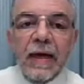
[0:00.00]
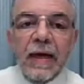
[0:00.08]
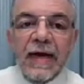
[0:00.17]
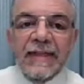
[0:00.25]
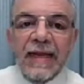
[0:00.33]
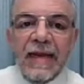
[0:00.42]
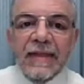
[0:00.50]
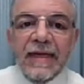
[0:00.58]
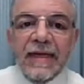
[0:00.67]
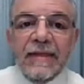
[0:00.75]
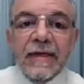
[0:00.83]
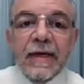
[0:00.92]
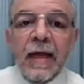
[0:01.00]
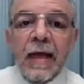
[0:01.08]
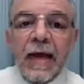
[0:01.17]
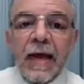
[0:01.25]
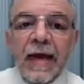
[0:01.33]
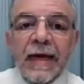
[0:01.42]
atelectatic.
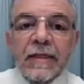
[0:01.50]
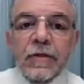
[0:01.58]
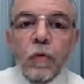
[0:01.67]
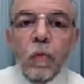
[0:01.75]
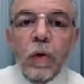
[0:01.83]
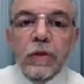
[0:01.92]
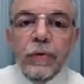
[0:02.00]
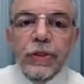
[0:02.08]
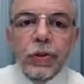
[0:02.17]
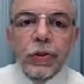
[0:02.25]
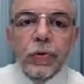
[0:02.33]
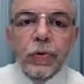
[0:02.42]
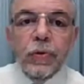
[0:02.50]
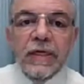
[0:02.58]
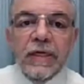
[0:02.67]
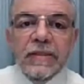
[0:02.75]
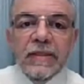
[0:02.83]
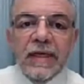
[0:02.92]
And what we should do
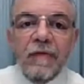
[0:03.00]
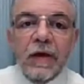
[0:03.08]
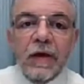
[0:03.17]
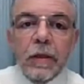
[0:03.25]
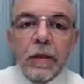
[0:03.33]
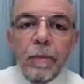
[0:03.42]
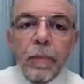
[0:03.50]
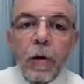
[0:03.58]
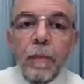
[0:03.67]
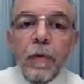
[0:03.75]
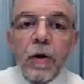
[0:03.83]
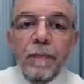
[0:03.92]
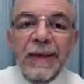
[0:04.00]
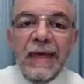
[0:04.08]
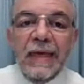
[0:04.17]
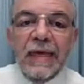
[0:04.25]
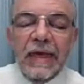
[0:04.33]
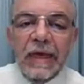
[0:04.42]
is giving the proper
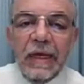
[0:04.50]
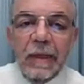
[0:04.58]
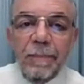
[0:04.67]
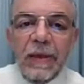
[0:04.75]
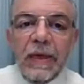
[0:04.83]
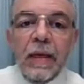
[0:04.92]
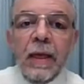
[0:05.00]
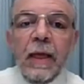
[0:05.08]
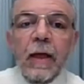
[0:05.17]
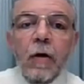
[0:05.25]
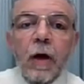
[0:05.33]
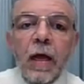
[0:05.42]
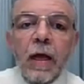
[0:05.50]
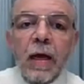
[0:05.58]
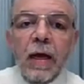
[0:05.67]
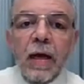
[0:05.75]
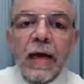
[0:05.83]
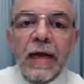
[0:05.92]
PEEP
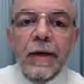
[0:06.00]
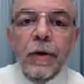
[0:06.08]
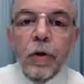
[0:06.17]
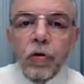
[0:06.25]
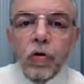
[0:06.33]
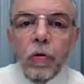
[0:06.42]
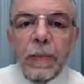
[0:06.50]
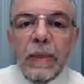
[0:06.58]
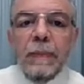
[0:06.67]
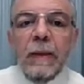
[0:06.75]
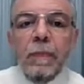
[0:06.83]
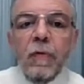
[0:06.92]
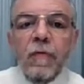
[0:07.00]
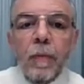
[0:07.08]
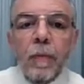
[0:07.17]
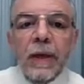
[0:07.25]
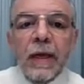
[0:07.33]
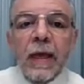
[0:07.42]
and not to be
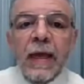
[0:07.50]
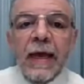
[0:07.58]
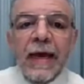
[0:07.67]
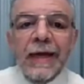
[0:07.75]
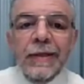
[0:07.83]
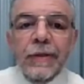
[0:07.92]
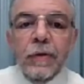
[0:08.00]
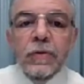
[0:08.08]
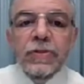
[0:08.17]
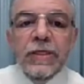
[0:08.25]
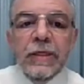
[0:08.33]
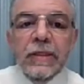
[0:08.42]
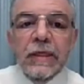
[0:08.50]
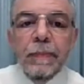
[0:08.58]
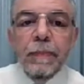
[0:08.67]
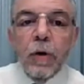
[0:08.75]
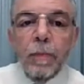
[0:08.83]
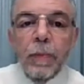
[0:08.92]
PEEPophobic, and using the
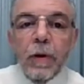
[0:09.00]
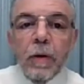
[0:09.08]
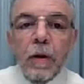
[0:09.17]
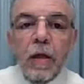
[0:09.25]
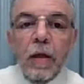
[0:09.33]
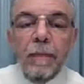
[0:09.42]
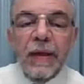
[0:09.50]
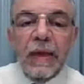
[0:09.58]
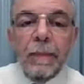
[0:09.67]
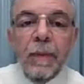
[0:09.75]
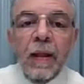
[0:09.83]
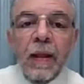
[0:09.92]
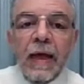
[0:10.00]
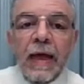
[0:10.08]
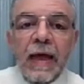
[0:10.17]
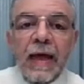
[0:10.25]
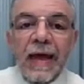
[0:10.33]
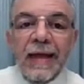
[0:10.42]
proper PEEP.
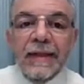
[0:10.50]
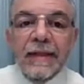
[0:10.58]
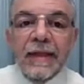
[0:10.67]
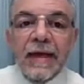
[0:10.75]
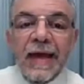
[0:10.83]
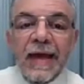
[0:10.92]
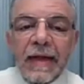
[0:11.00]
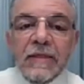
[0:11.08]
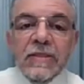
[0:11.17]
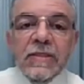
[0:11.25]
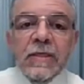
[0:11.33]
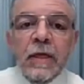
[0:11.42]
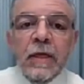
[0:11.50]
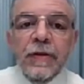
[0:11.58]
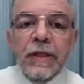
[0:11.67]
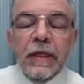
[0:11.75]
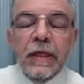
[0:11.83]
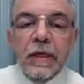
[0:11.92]
And hence,
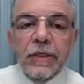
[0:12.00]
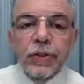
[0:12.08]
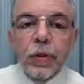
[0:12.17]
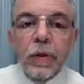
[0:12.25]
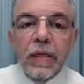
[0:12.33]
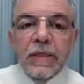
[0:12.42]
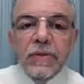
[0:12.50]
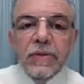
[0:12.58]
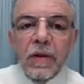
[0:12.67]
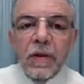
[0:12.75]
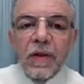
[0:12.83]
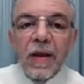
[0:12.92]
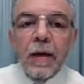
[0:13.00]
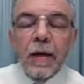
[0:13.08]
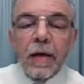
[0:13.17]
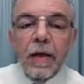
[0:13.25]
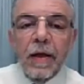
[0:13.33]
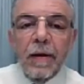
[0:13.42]
the injurious to the
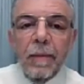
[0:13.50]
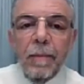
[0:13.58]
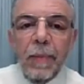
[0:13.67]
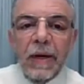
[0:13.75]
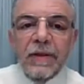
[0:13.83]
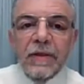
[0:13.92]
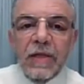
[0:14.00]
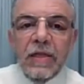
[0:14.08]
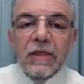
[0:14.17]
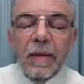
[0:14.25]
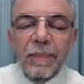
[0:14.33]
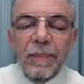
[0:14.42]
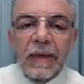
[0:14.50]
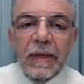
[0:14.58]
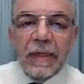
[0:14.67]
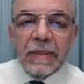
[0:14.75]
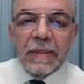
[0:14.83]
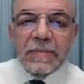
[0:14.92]
lung by the delta P
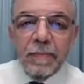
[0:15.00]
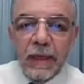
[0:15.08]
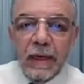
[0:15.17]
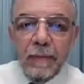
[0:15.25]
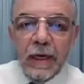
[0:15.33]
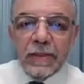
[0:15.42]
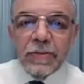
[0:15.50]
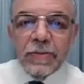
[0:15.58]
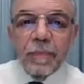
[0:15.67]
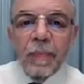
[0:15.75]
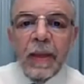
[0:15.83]
is minimized.